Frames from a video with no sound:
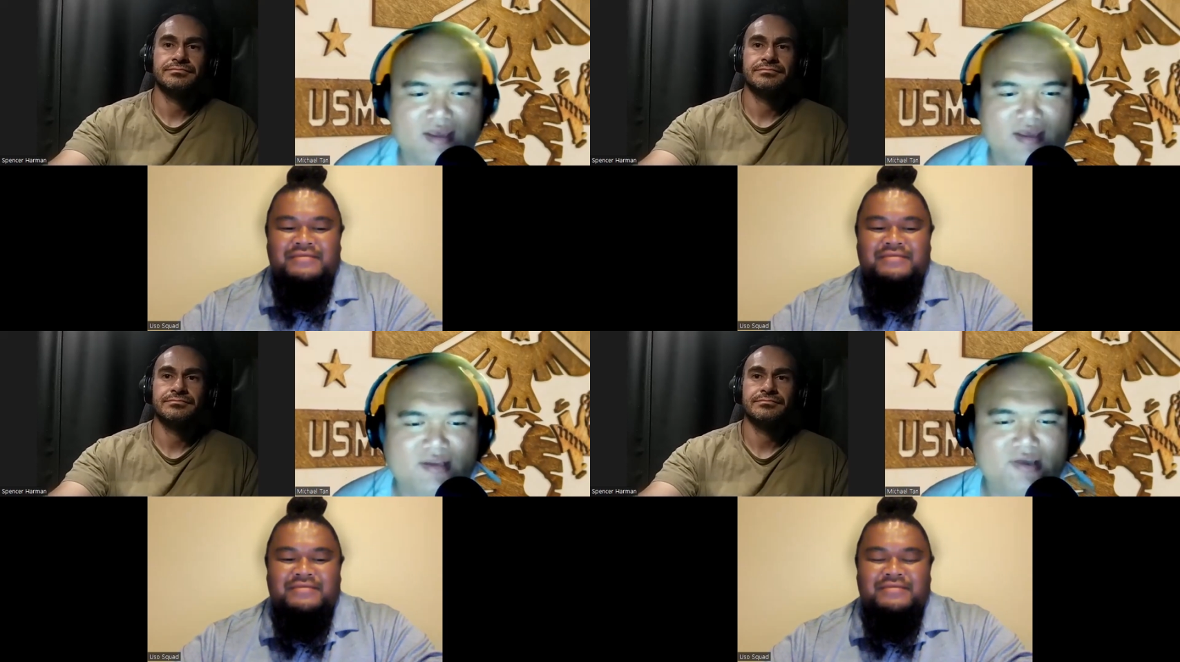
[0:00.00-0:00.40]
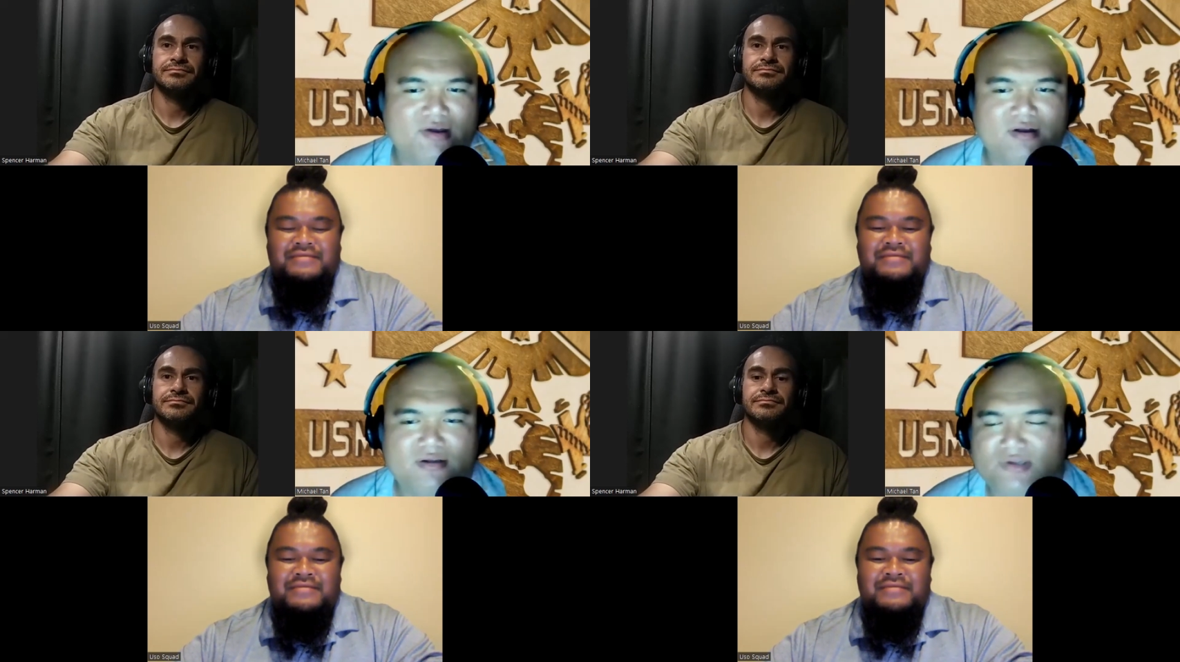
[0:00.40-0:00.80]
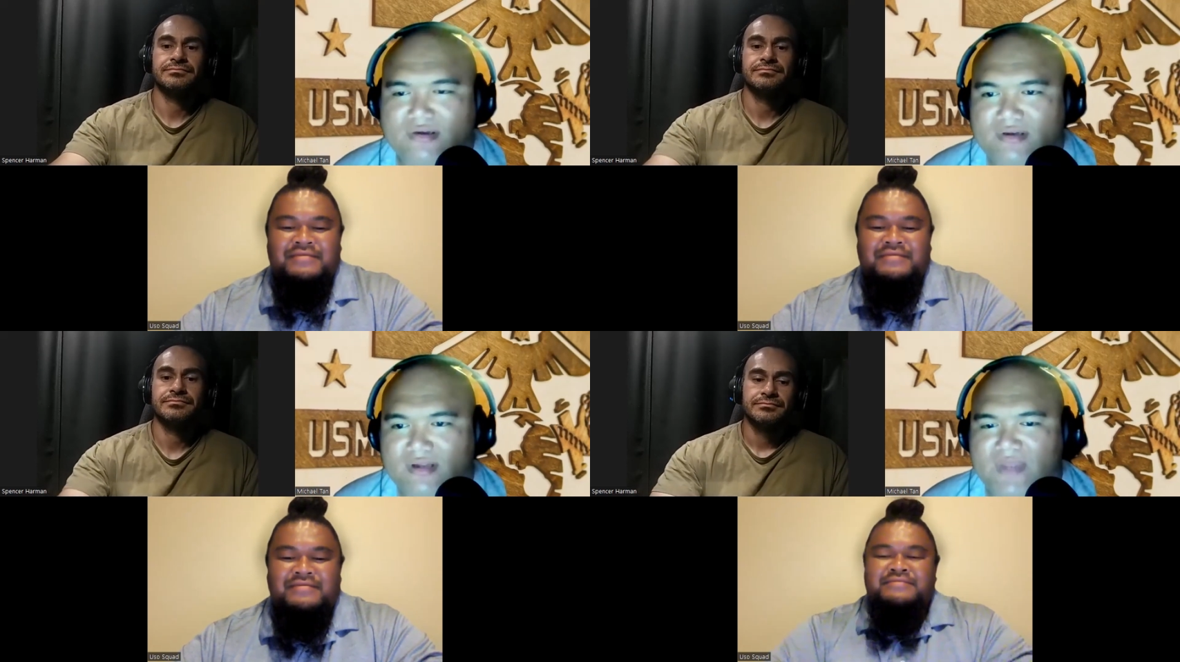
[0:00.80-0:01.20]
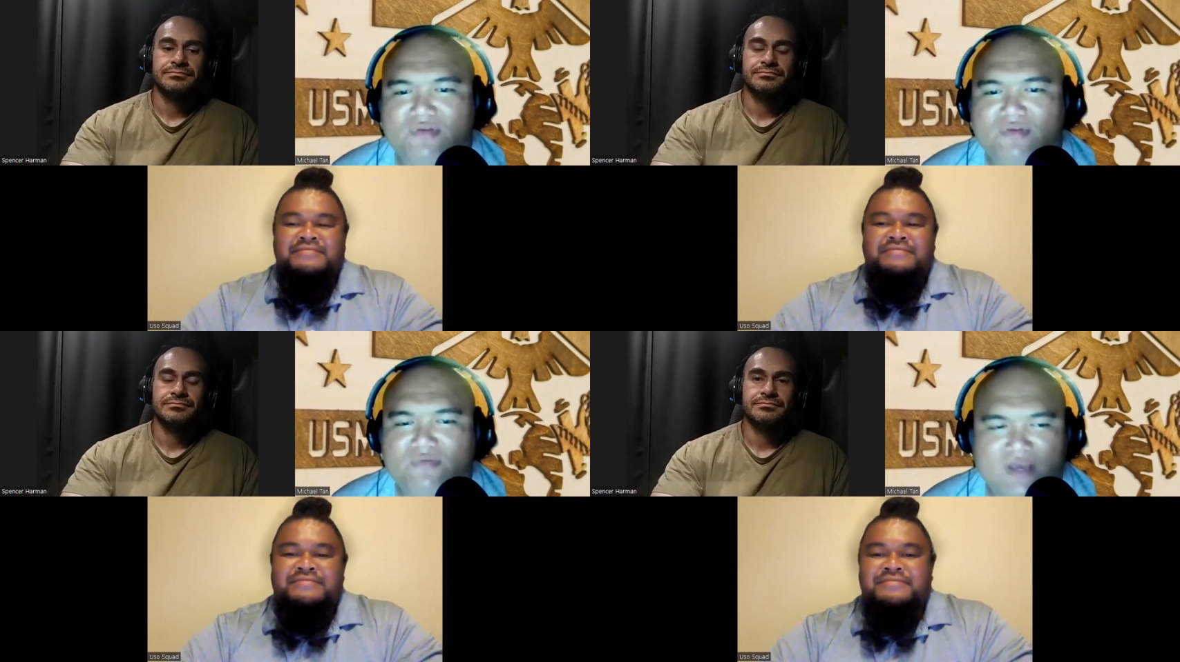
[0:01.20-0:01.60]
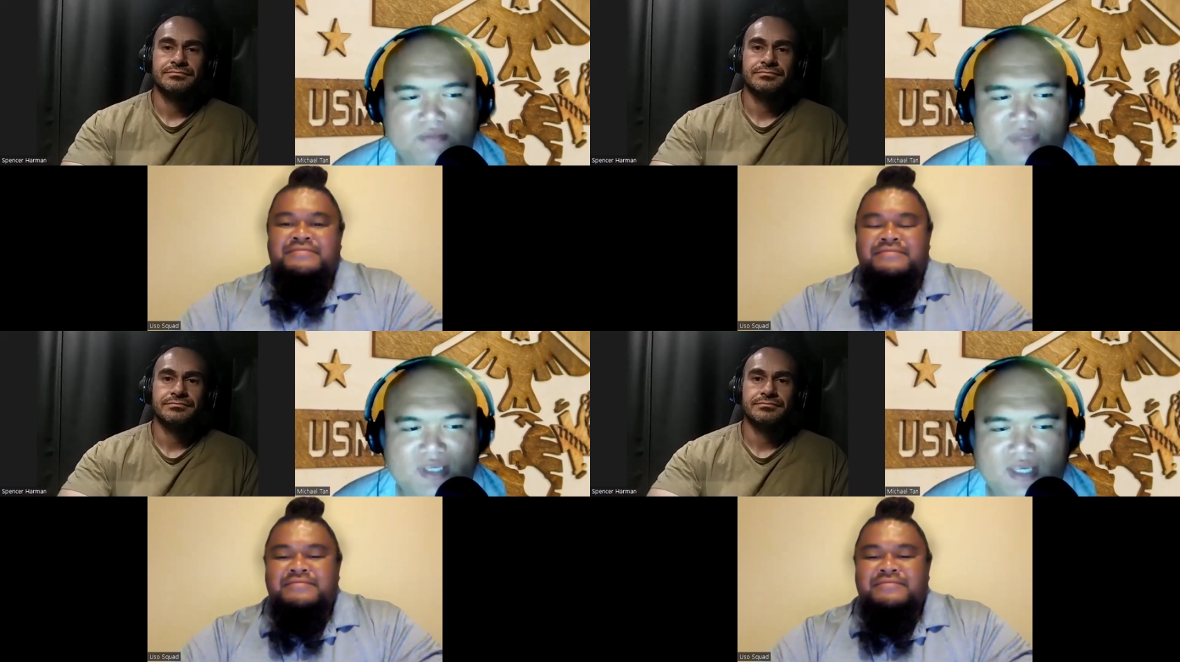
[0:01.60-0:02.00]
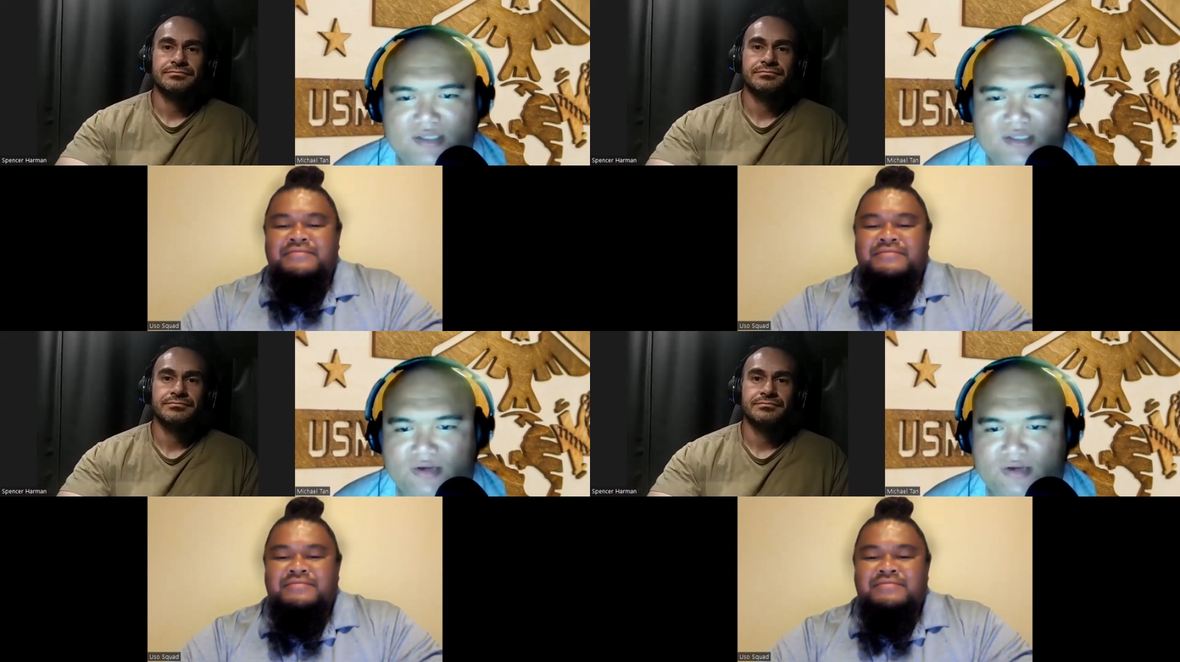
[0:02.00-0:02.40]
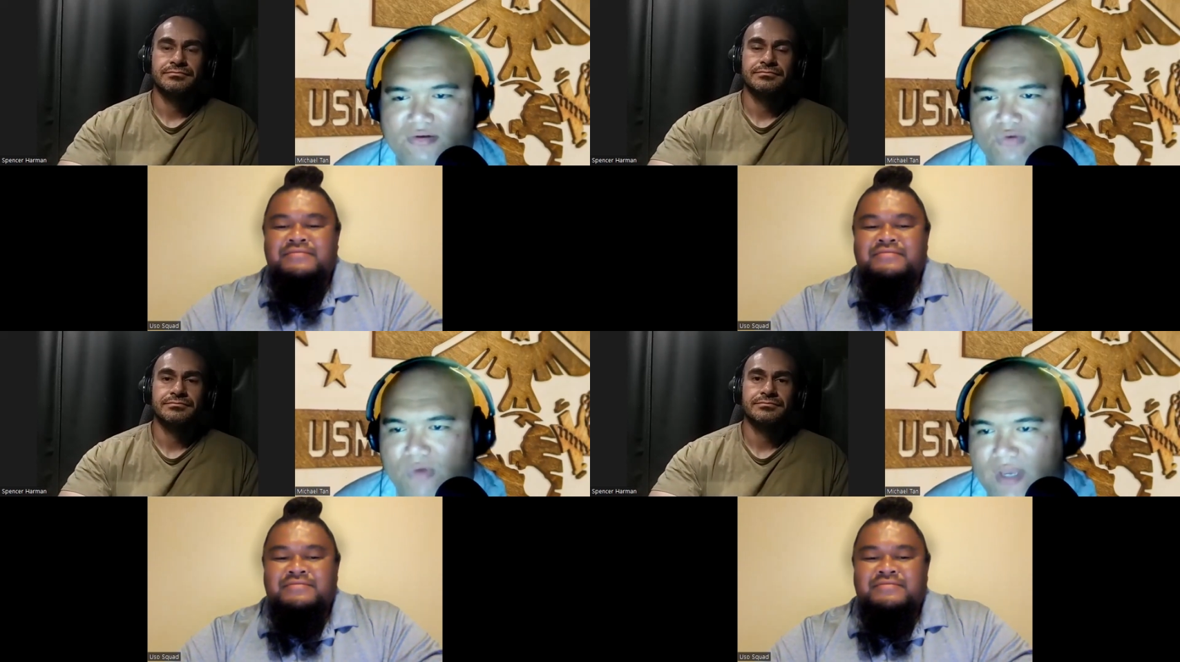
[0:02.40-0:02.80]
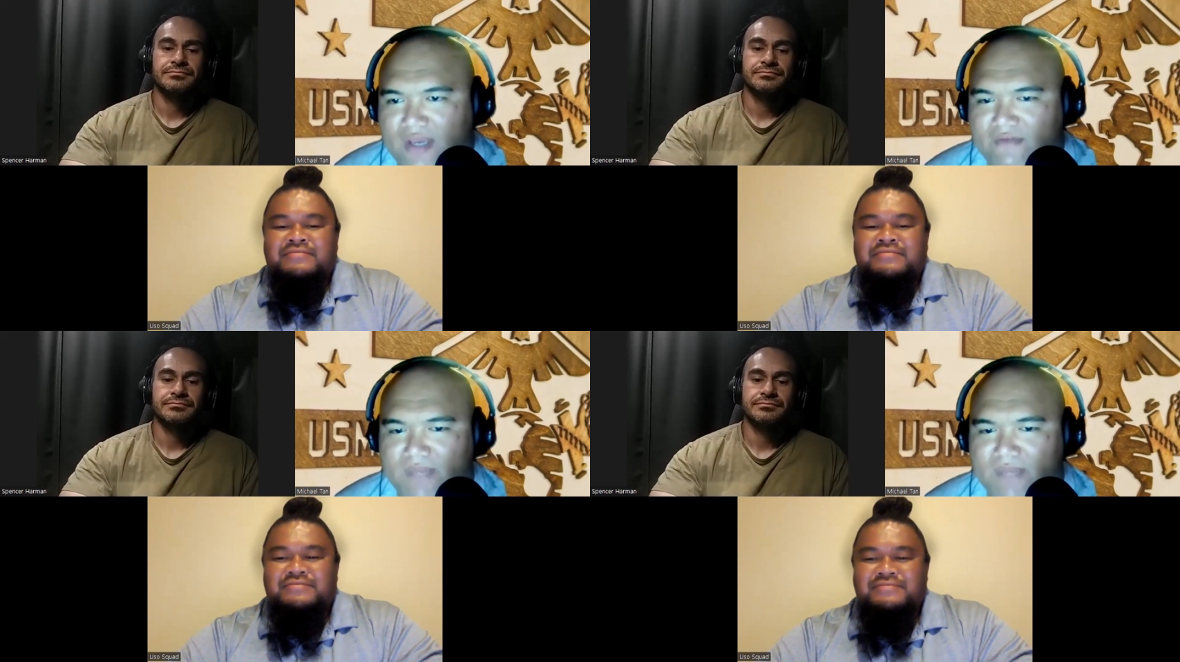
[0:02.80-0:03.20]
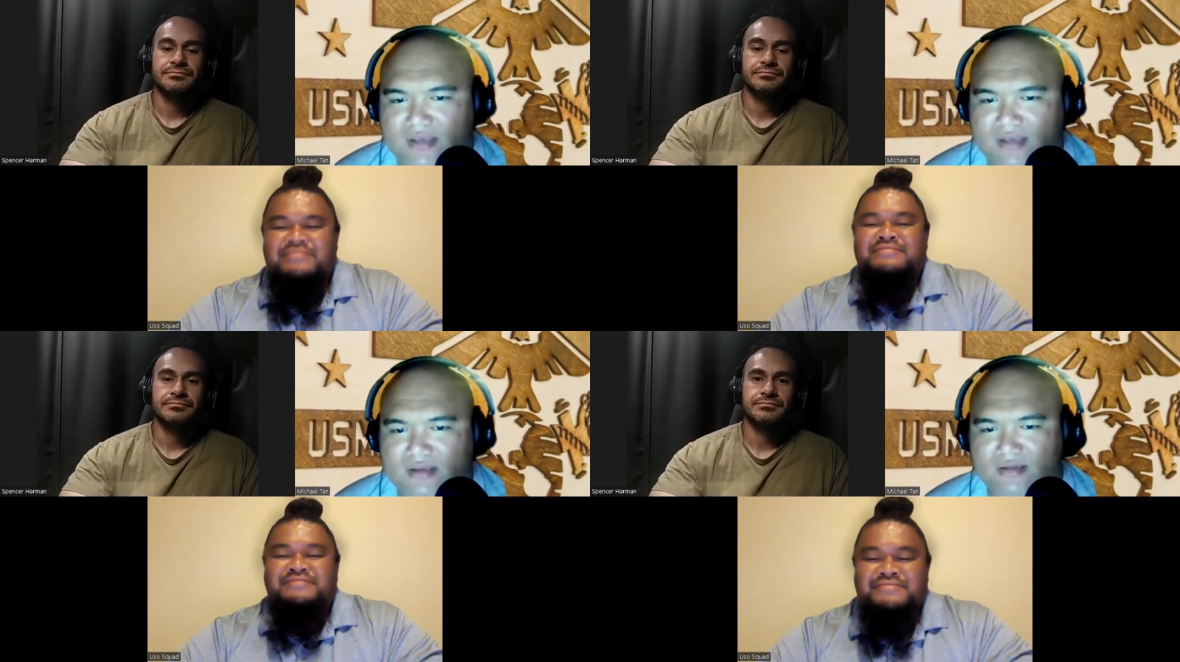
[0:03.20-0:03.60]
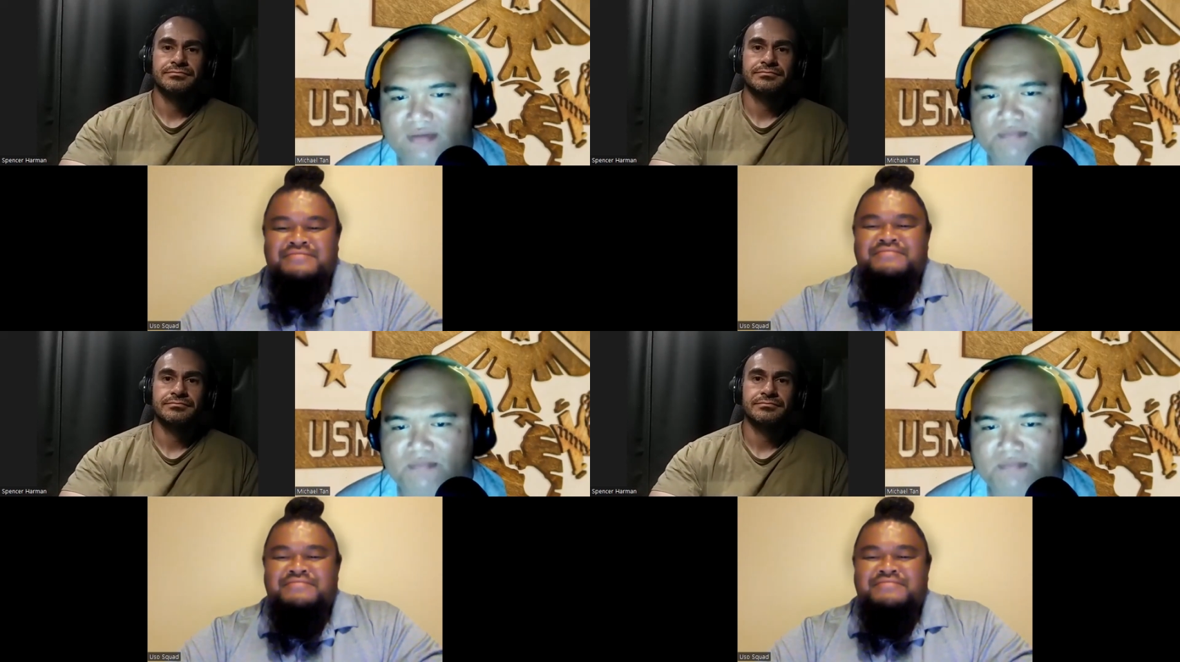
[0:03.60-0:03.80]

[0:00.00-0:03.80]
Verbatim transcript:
Speaker 1: And there are certain, every family has their own way of making the